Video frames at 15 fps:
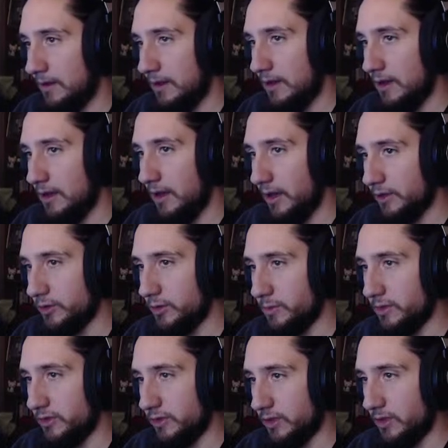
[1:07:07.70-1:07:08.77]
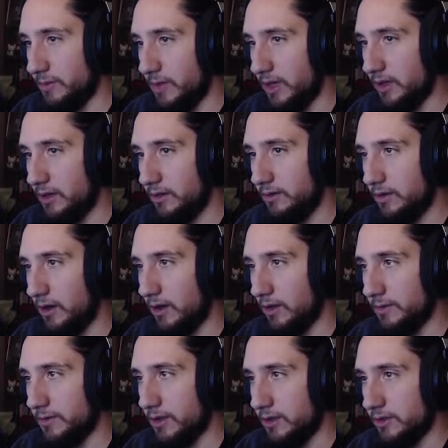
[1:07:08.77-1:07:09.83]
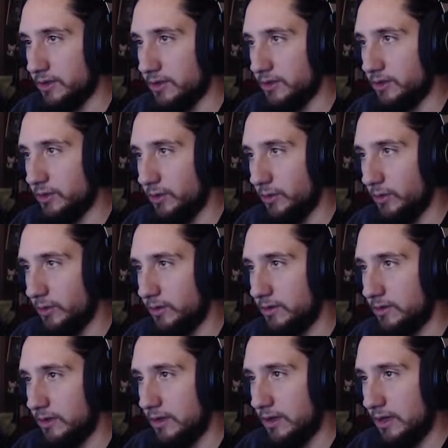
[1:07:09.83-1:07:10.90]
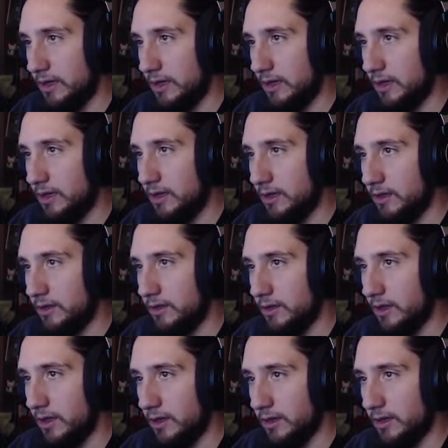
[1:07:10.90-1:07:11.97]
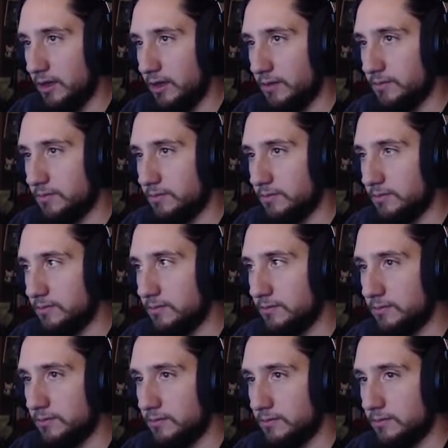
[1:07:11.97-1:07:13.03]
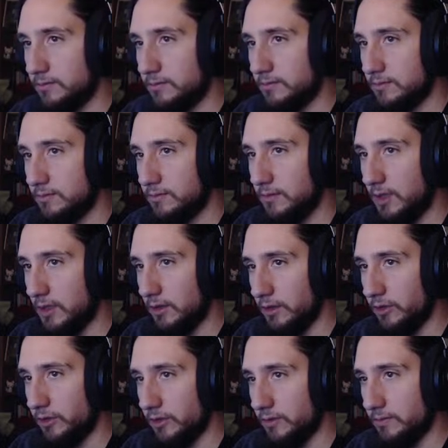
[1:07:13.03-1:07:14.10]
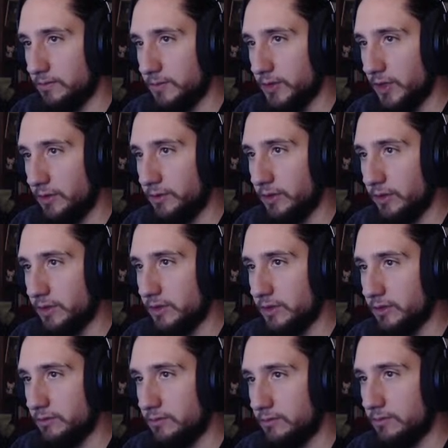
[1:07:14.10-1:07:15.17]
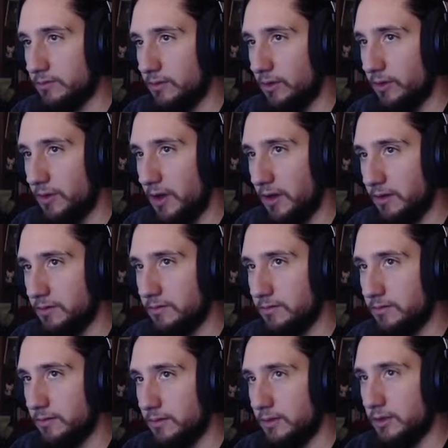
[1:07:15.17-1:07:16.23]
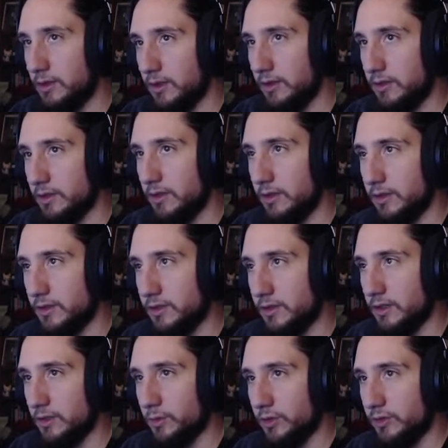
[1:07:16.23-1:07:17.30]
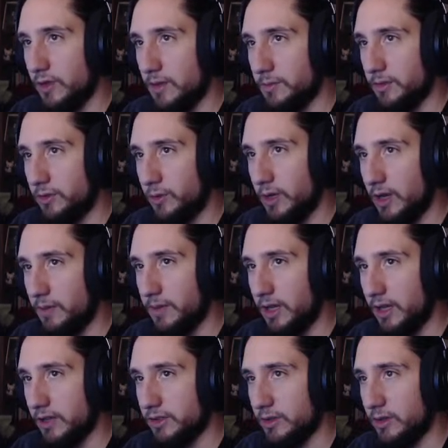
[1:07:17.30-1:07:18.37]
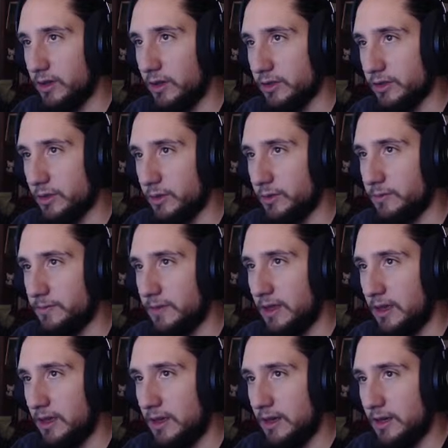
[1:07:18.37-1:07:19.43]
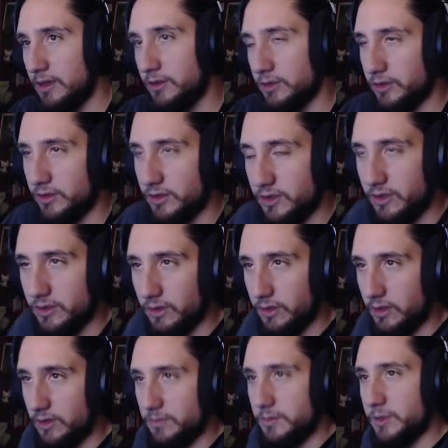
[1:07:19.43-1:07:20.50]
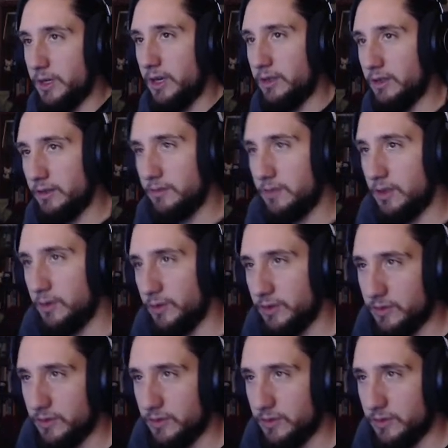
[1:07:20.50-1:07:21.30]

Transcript: I assume he's just going to make all of these into a collision suffixed thing to distinguish them between... I mean, I guess you could also just as easily say that, this